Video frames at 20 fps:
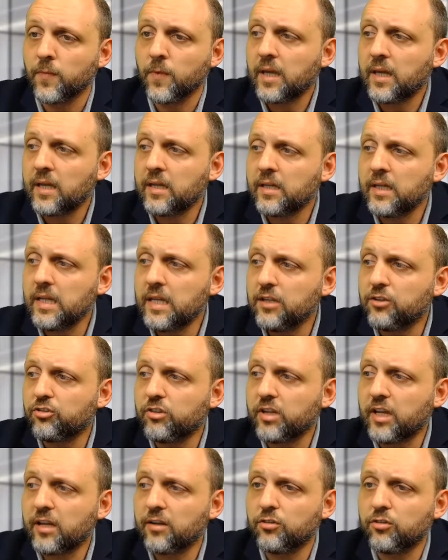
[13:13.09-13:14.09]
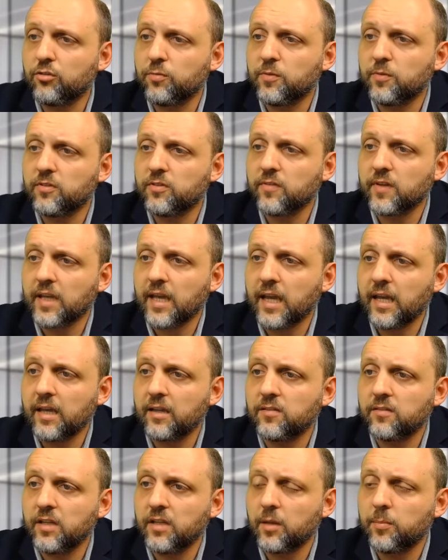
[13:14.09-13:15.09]
And each standard-specific
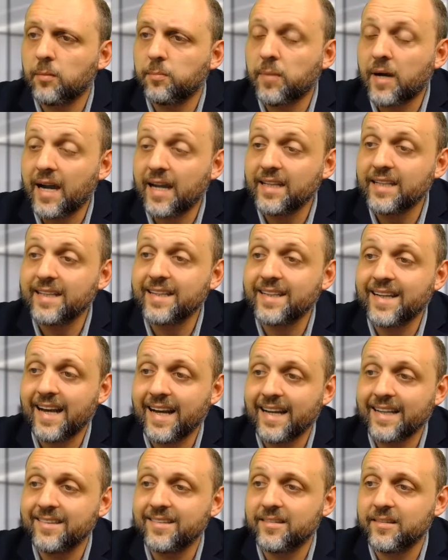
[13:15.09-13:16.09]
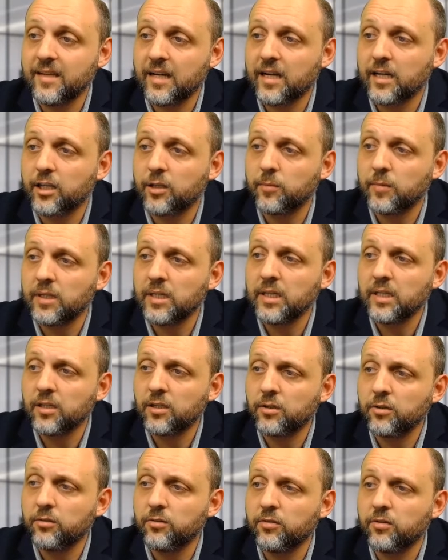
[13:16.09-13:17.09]
ASCA pilot guidance document
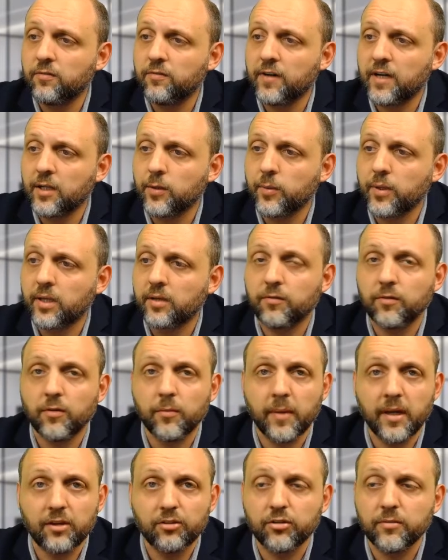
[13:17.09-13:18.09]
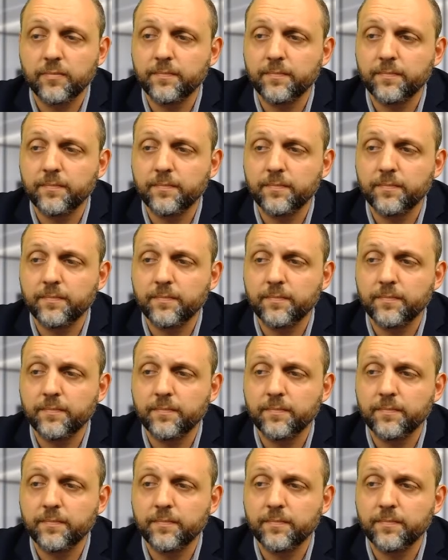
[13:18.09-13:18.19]
includes the following information: